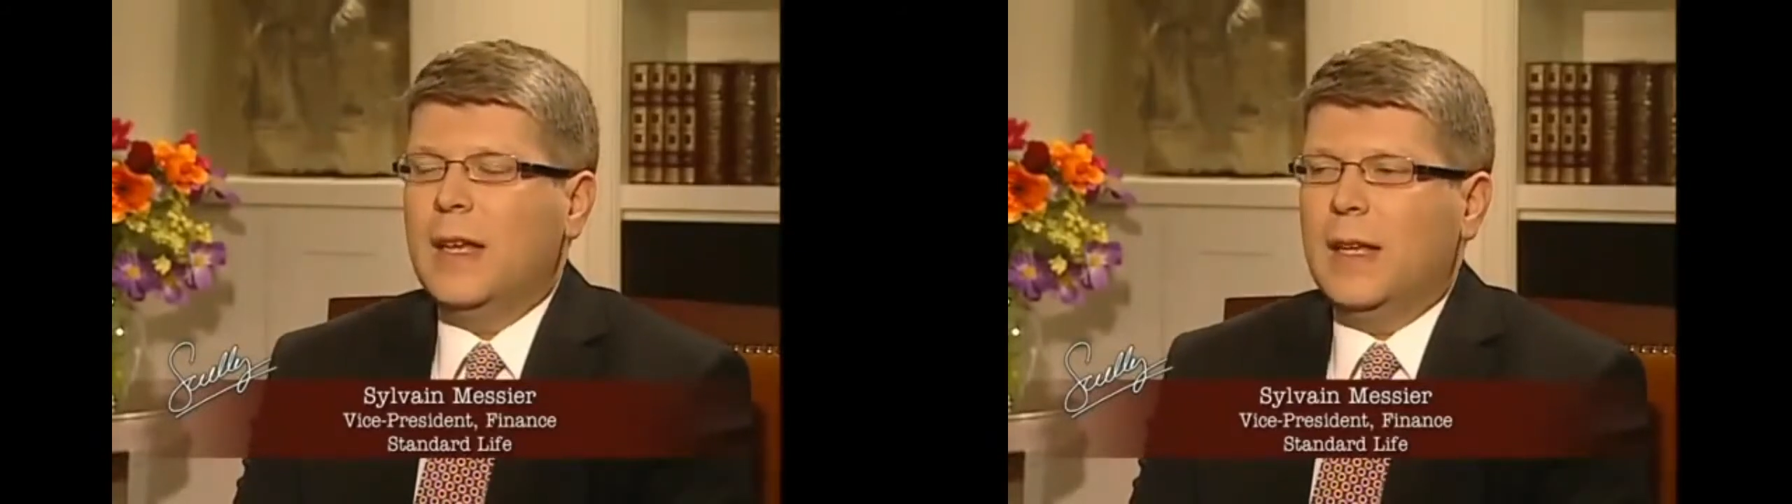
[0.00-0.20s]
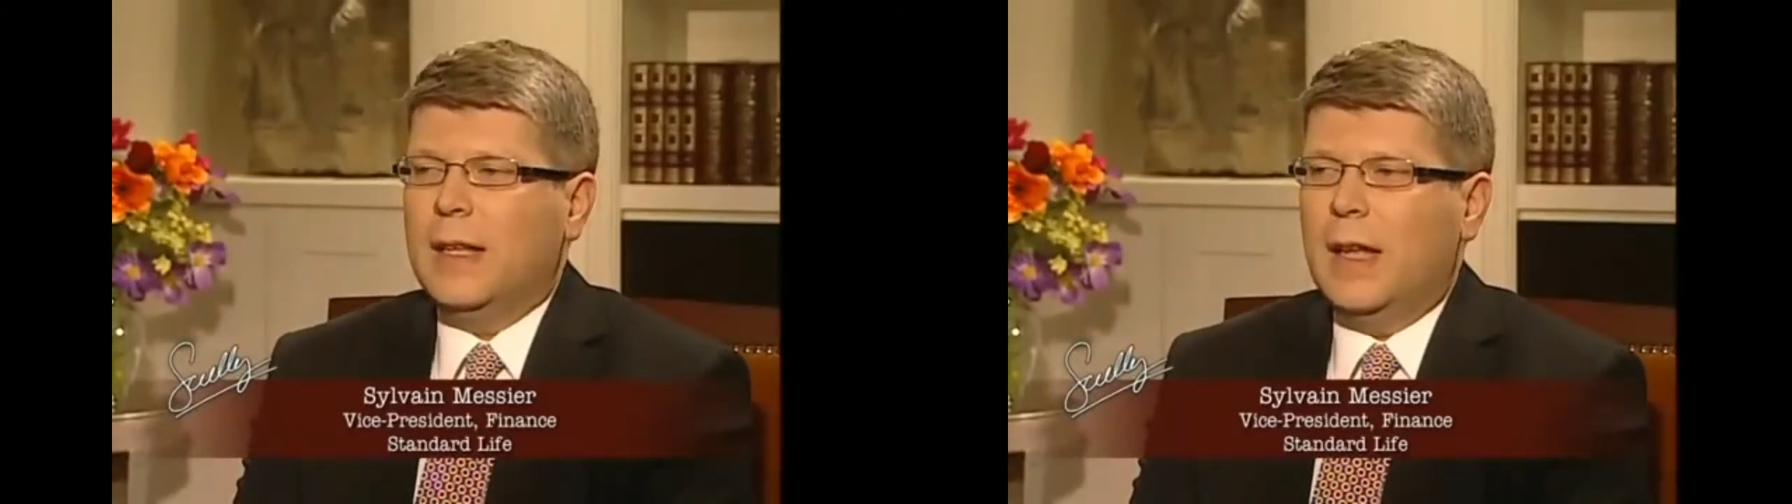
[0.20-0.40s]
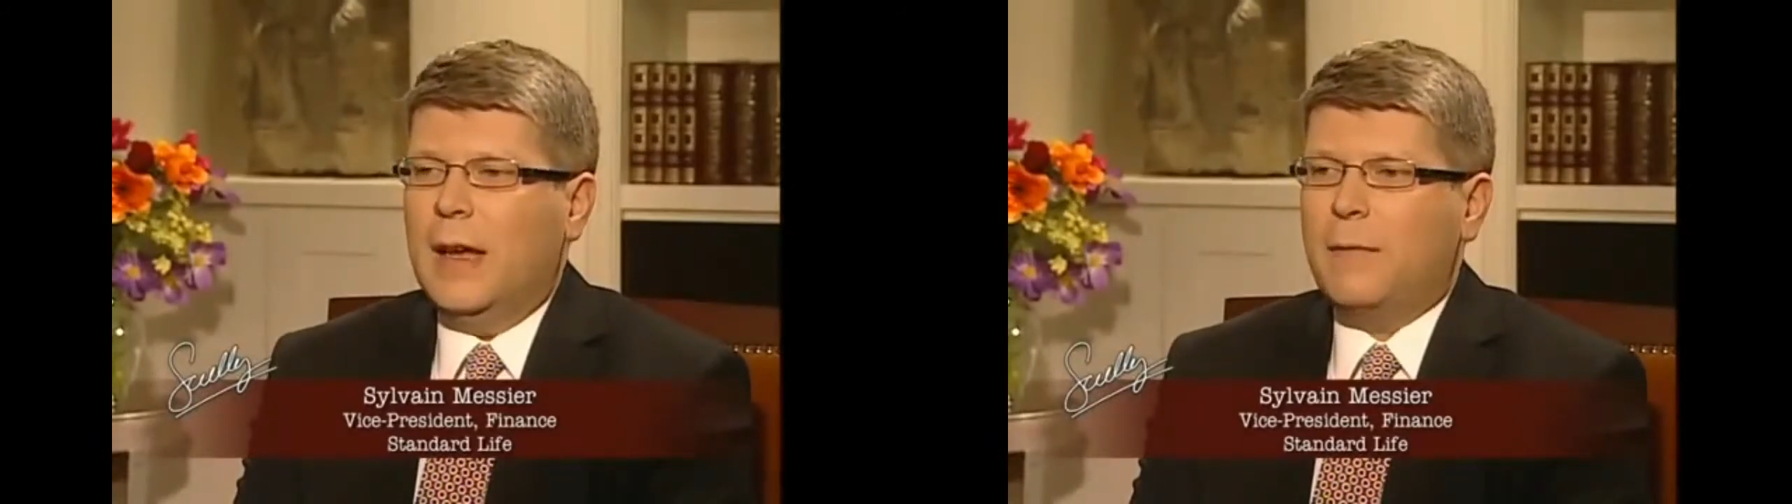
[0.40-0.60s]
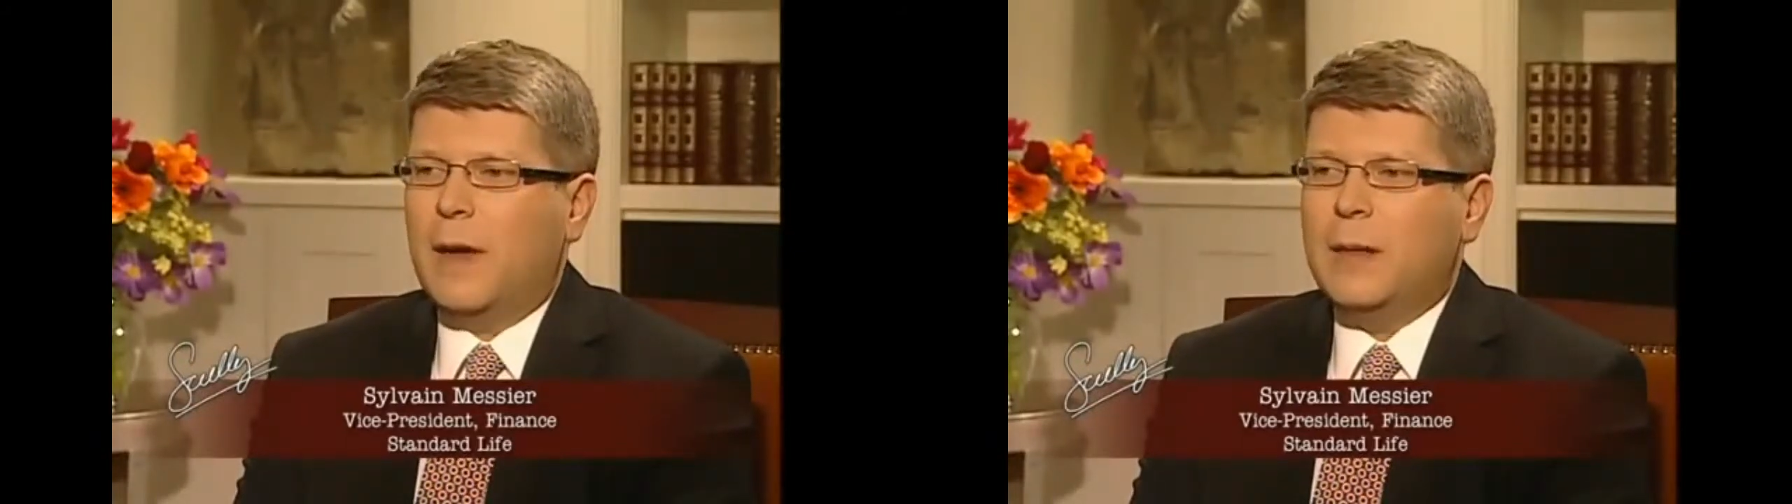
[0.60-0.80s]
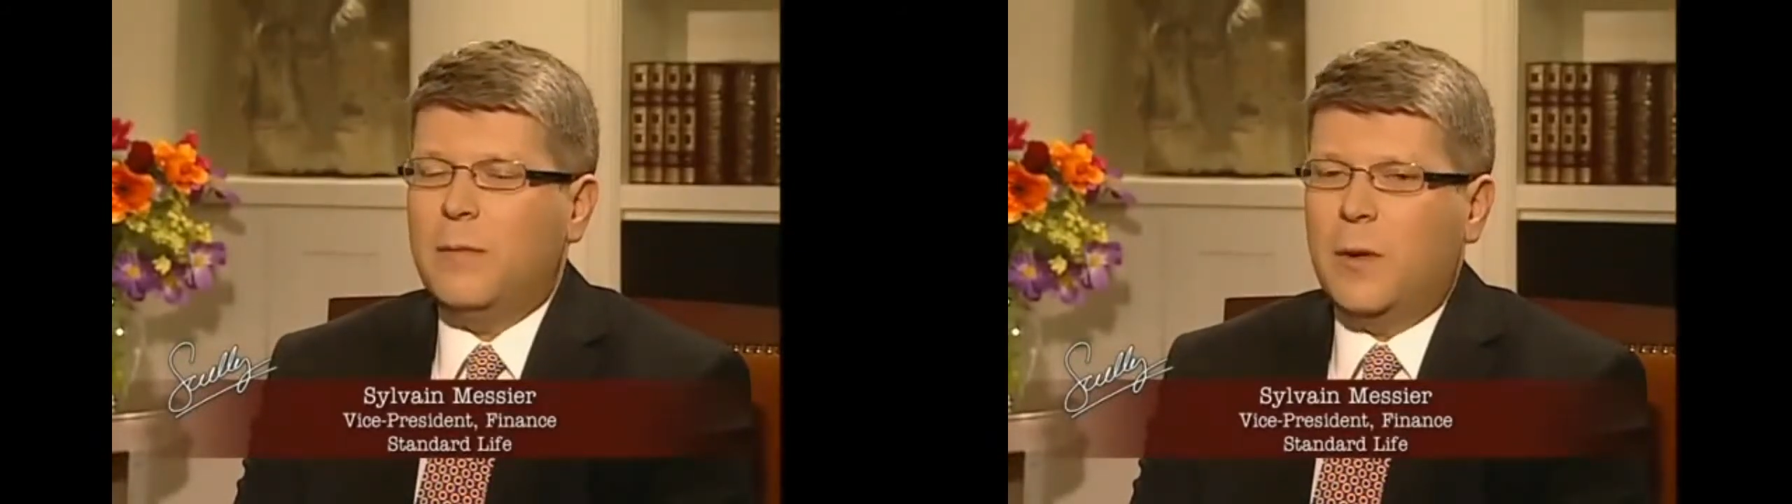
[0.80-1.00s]
And I
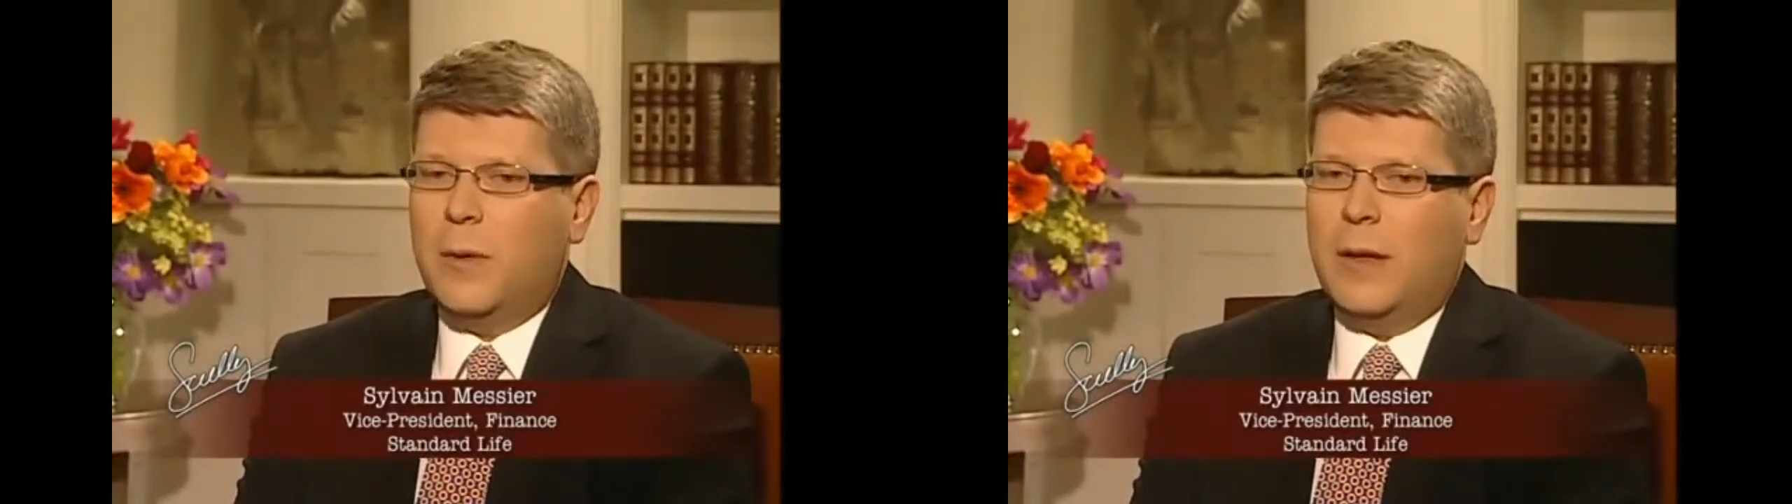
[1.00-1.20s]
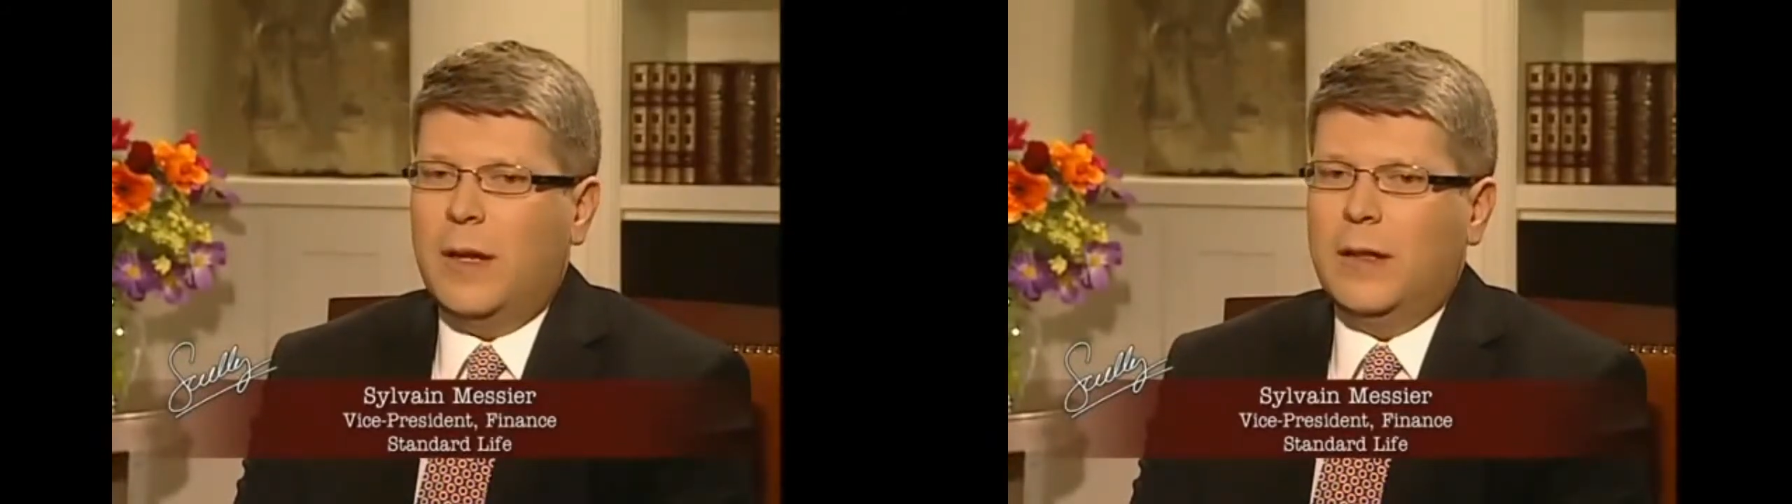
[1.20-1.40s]
find him very